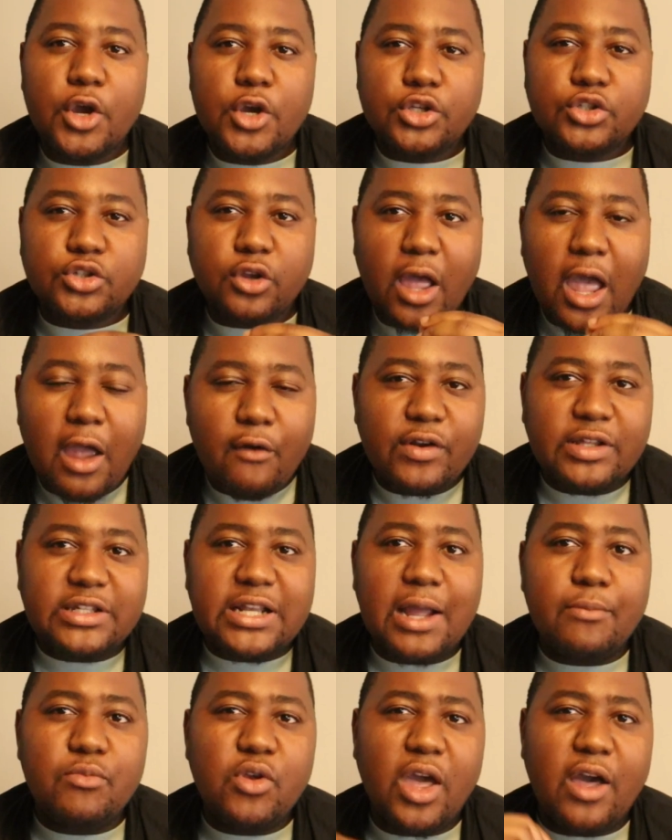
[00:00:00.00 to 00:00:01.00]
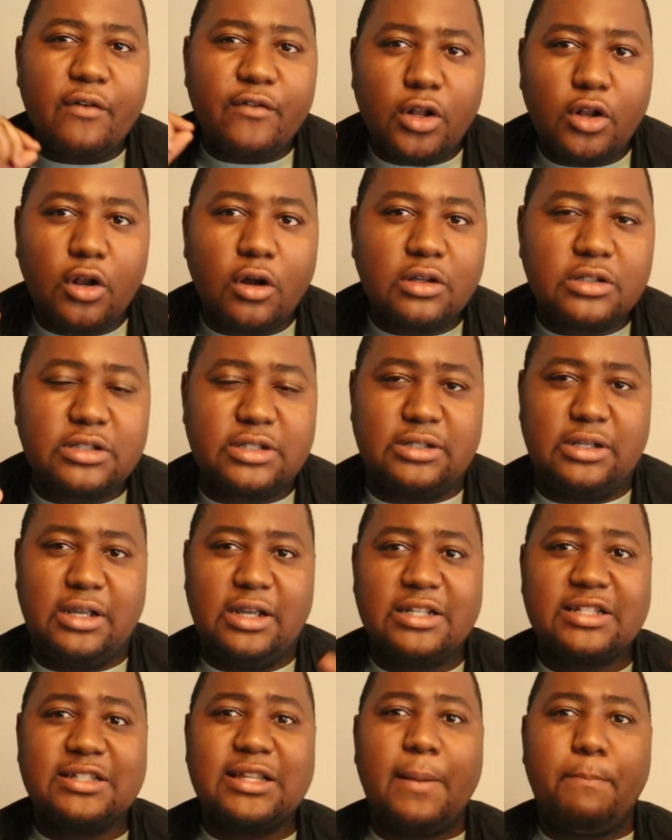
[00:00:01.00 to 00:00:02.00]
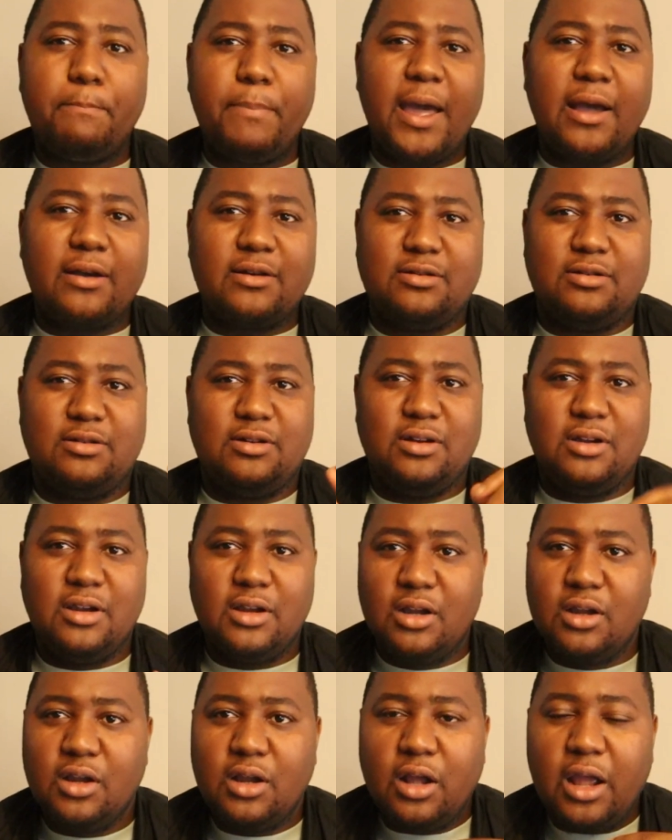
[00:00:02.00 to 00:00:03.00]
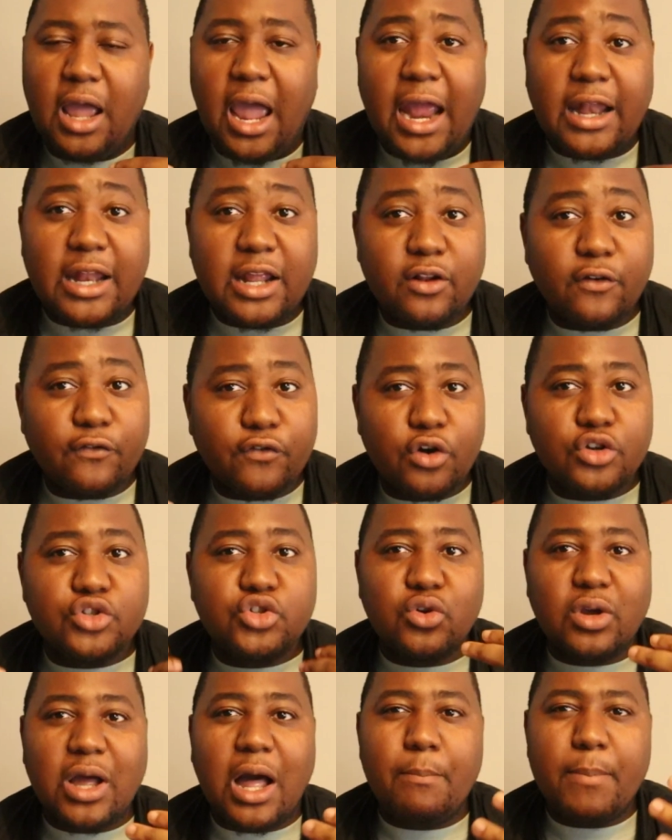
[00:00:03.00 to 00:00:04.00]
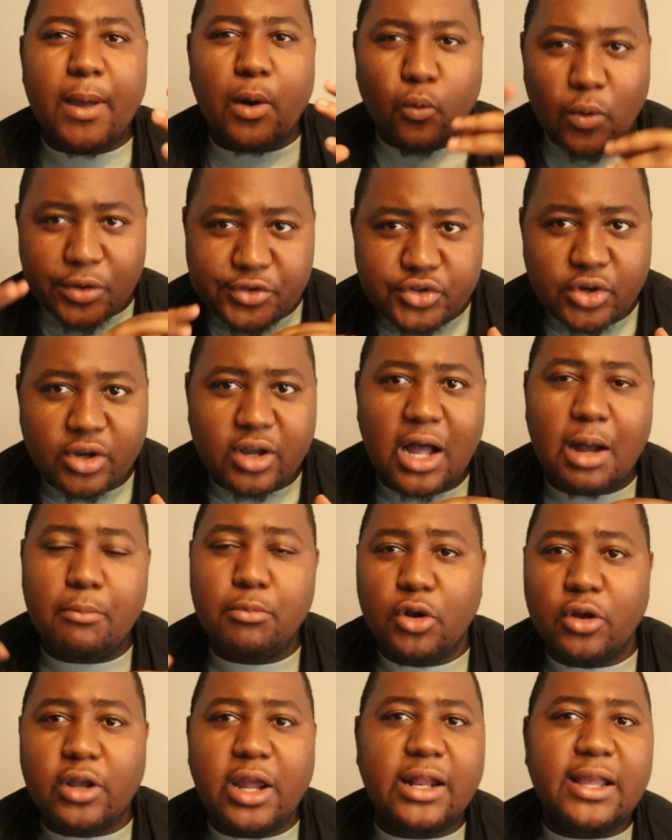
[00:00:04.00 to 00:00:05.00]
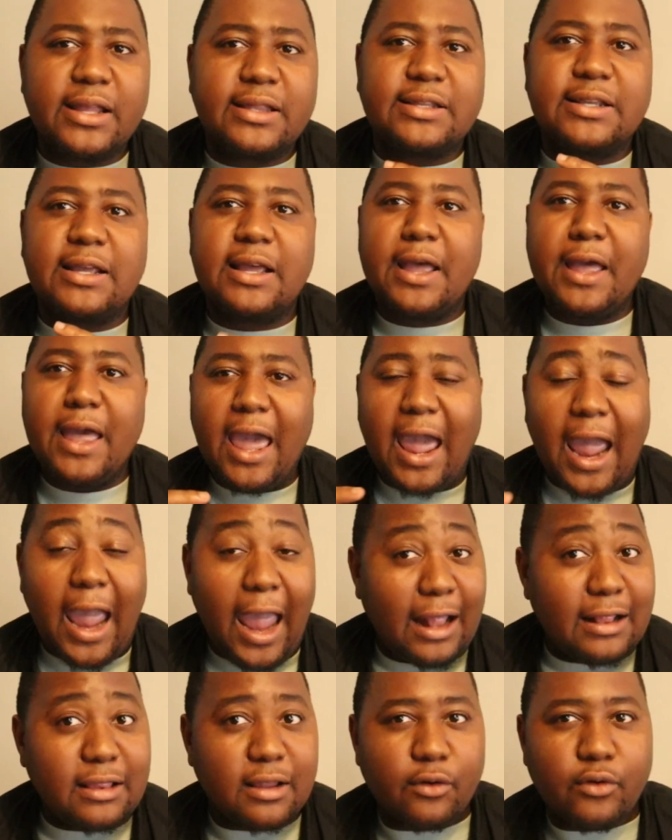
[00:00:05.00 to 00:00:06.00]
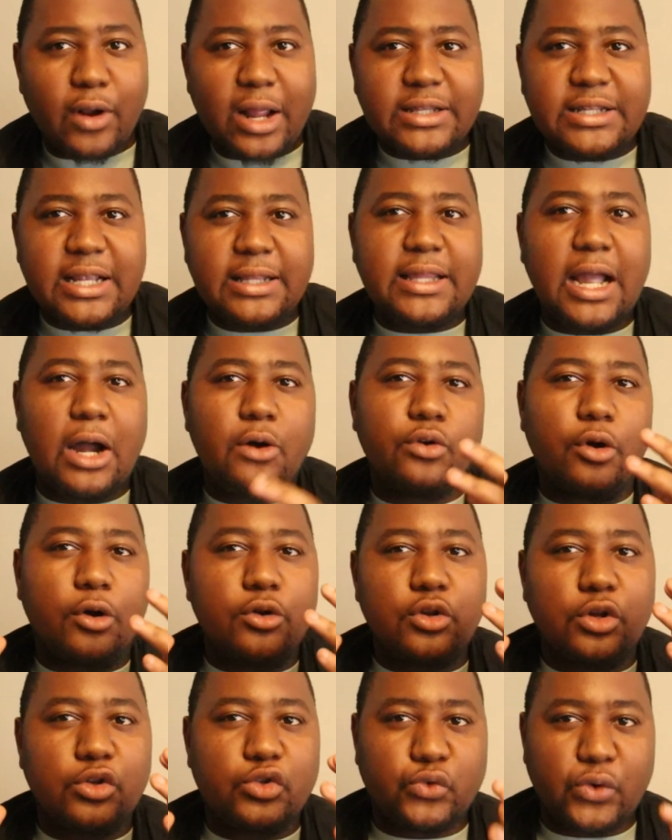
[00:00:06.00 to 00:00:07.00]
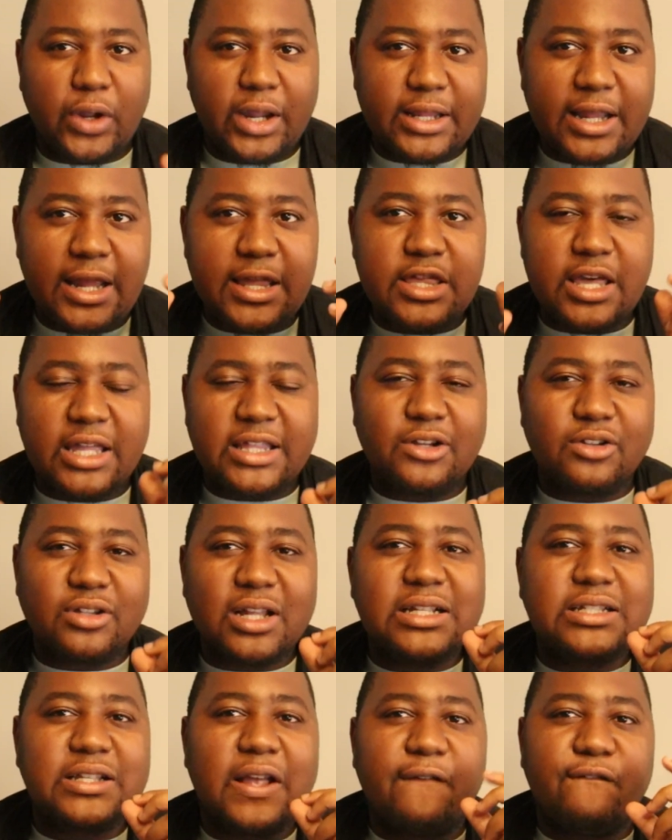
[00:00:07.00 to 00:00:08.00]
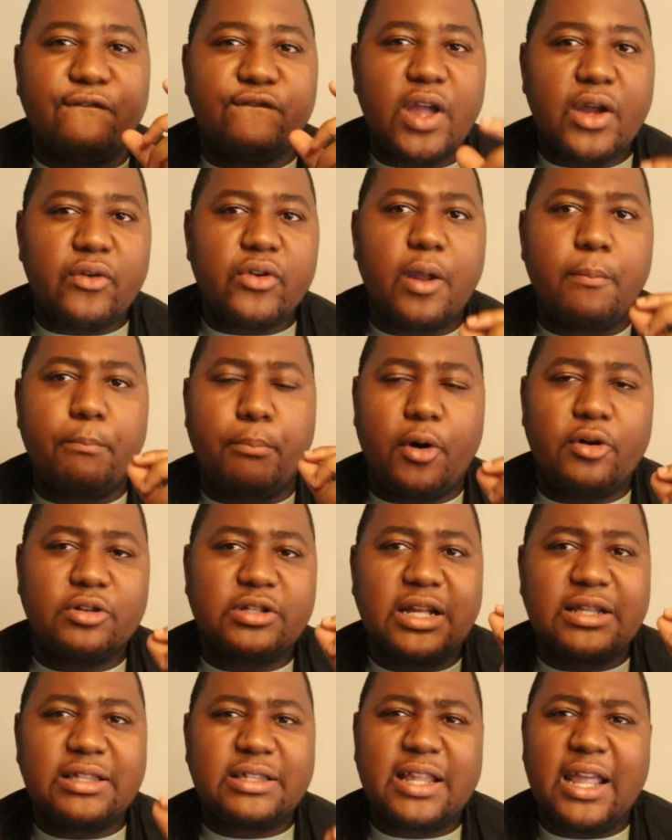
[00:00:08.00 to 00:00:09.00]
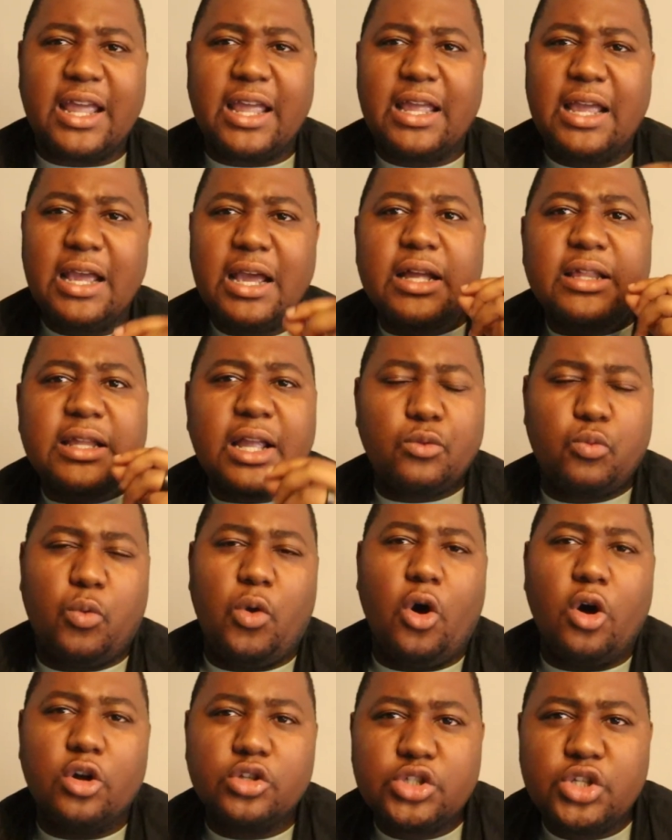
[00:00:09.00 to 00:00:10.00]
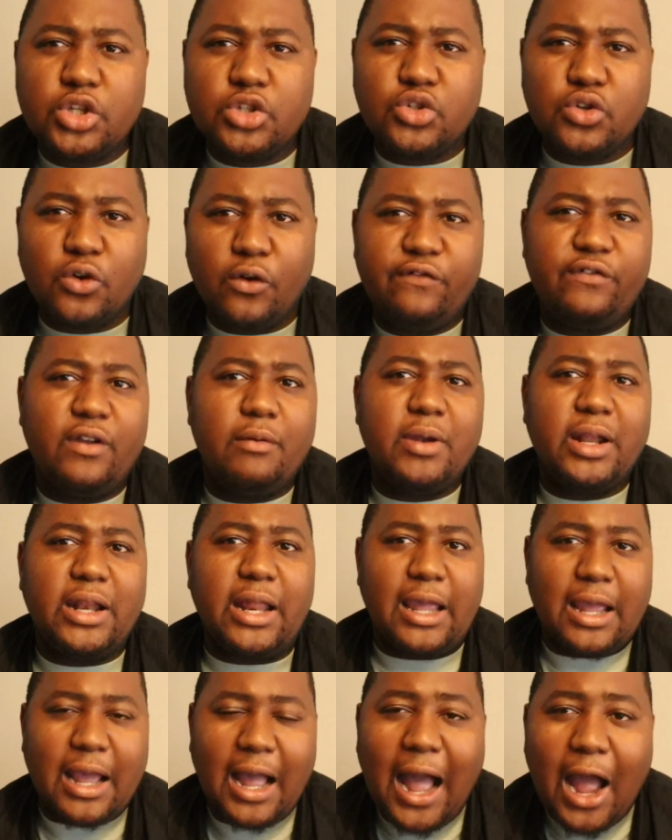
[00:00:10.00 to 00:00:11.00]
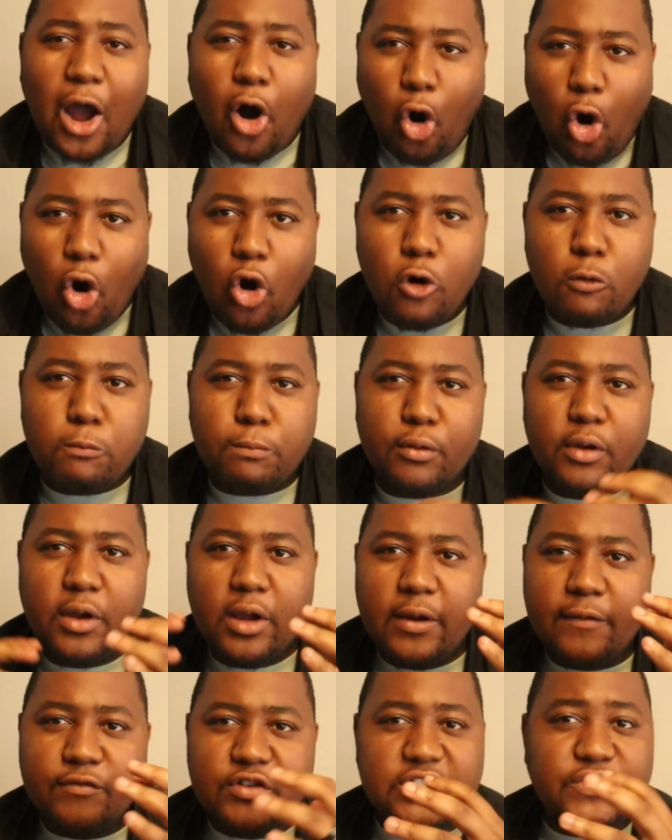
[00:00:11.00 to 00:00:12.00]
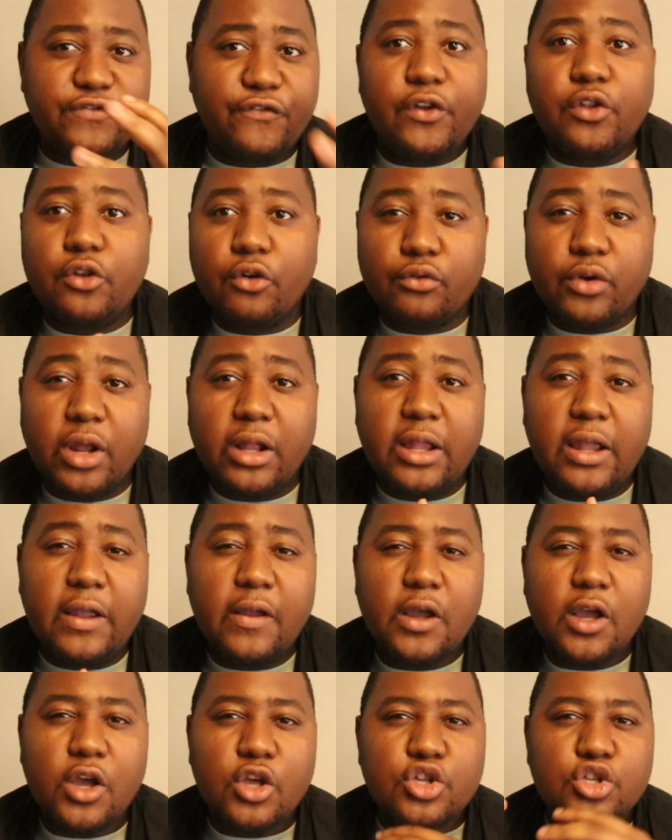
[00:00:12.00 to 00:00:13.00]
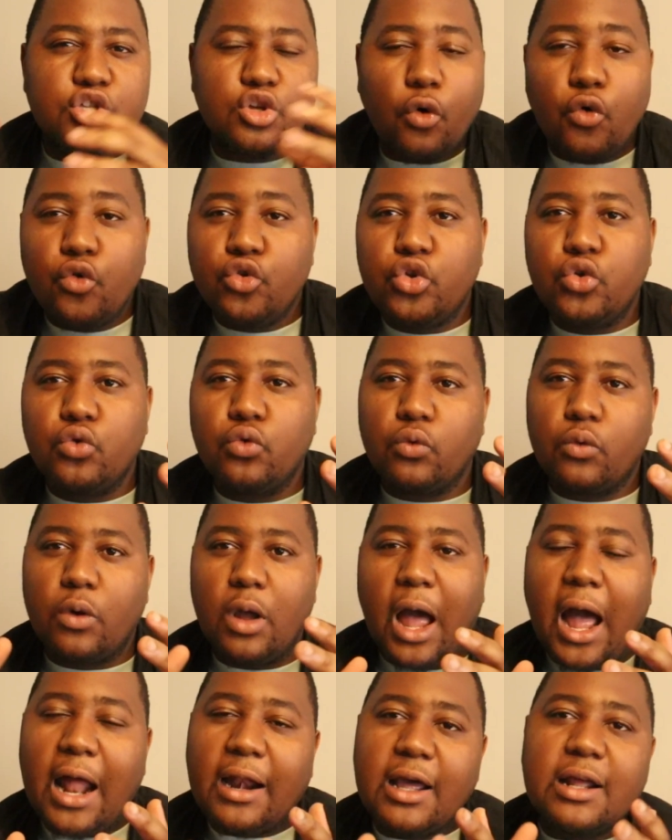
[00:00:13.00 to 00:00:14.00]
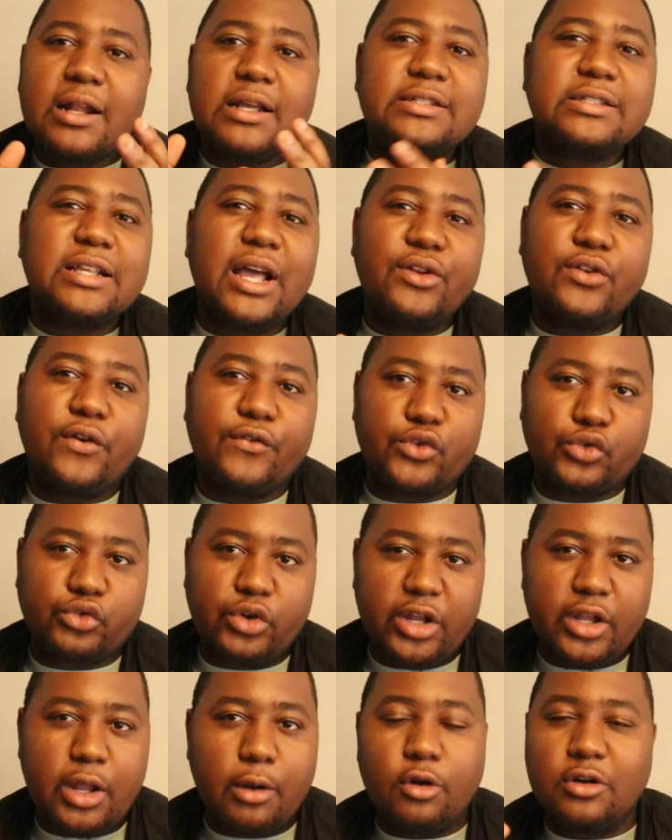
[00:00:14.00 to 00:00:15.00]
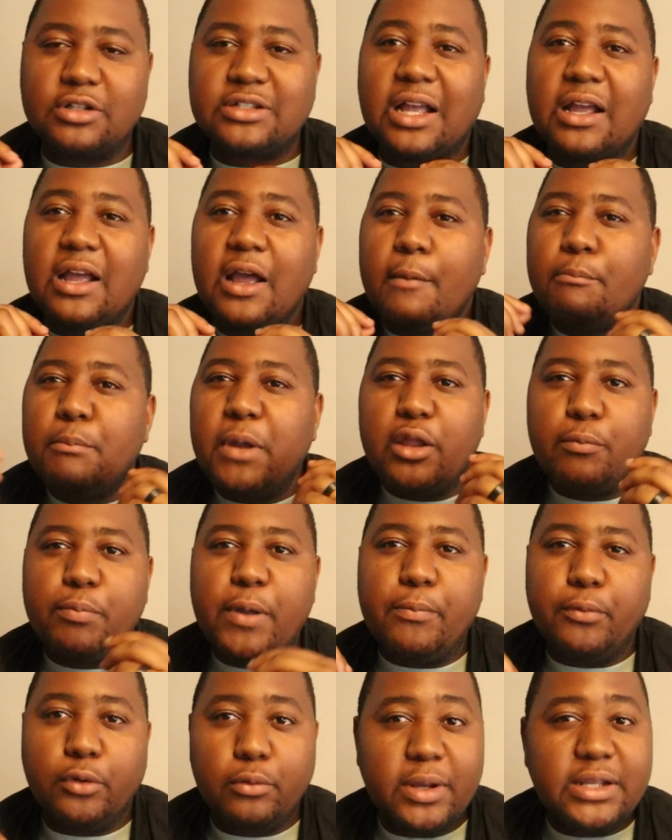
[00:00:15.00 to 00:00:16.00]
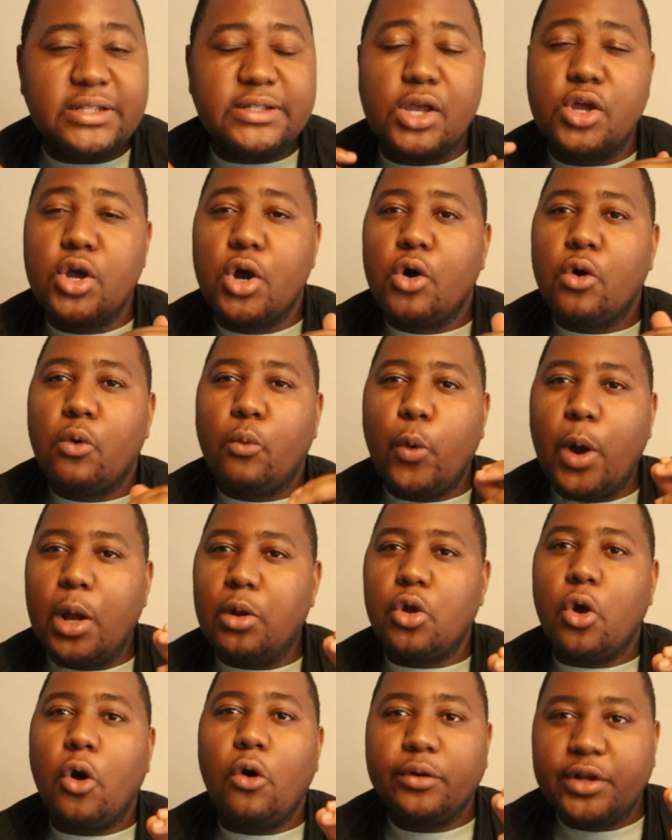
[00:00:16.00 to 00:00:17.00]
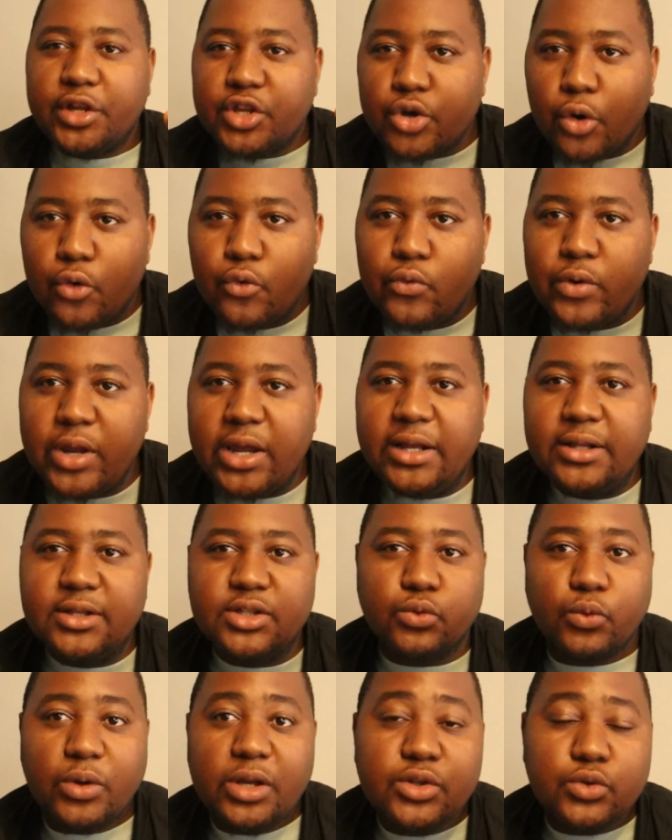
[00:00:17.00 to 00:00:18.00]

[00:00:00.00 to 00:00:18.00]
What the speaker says: So every time you have a loss, step back, and then of course you come back. Once you come, look at it and write it down on your trading journal. That's a very important thing that we ought to do, family. I hope this video really showed you another side of trading, because many people may say, well, we only show wins.